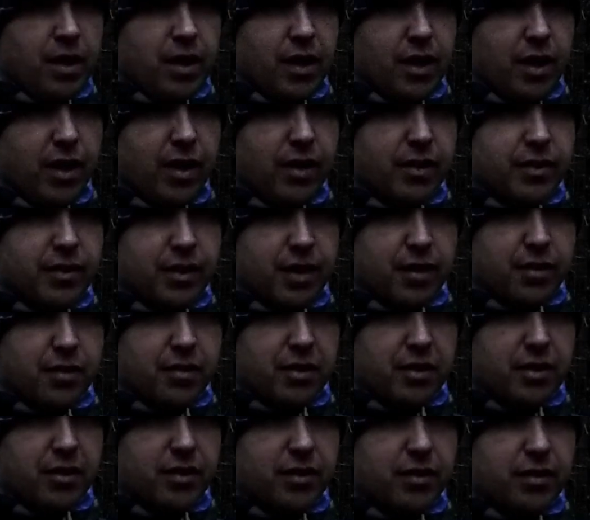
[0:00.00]
And I
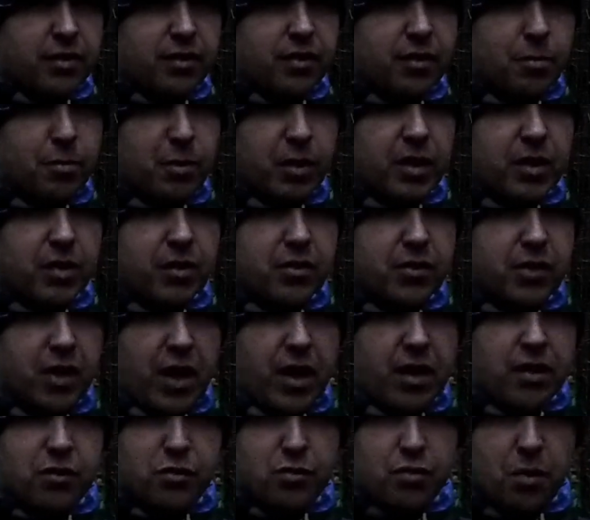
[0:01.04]
think this is the biggest
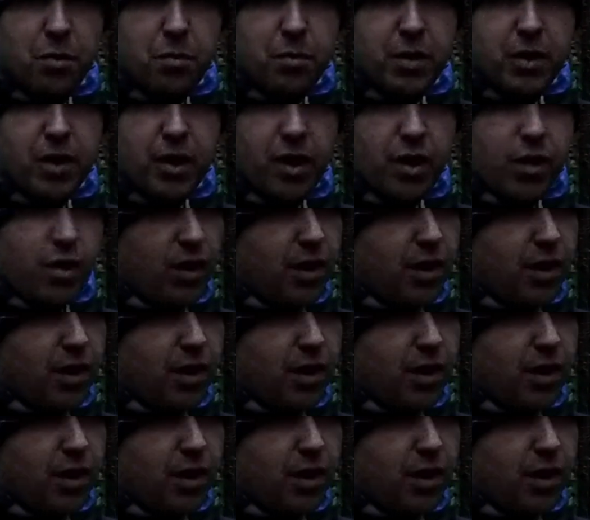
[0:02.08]
challenge for me now.